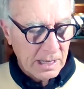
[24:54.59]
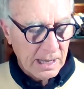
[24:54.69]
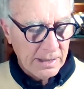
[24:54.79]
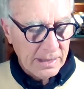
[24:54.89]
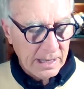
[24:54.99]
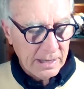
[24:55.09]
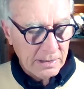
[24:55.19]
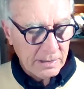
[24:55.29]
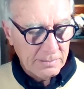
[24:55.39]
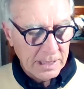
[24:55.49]
and
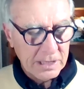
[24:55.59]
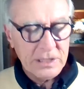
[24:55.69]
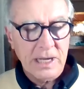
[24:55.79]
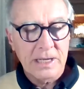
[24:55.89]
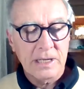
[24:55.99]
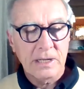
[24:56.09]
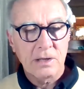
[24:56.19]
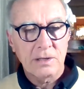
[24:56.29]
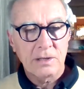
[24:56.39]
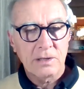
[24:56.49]
then
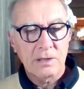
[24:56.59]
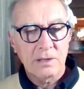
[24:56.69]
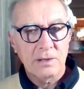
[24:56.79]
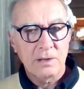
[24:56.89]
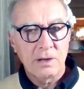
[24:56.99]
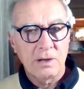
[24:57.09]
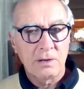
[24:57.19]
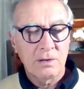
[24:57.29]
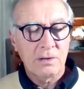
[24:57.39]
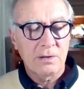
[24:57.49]
meditating
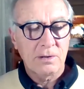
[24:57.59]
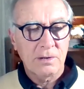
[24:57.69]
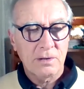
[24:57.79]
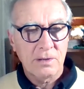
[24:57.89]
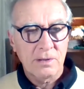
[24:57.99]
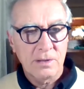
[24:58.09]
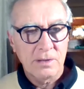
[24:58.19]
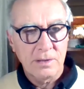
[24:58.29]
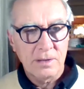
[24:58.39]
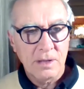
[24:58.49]
on
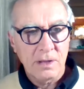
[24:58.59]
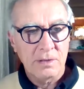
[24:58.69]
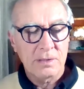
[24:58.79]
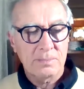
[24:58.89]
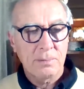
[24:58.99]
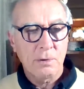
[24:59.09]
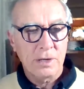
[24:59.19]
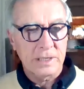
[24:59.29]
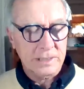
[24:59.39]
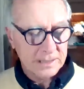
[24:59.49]
those
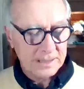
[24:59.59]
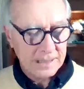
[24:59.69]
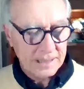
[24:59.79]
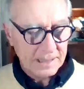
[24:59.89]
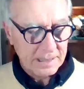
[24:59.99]
points.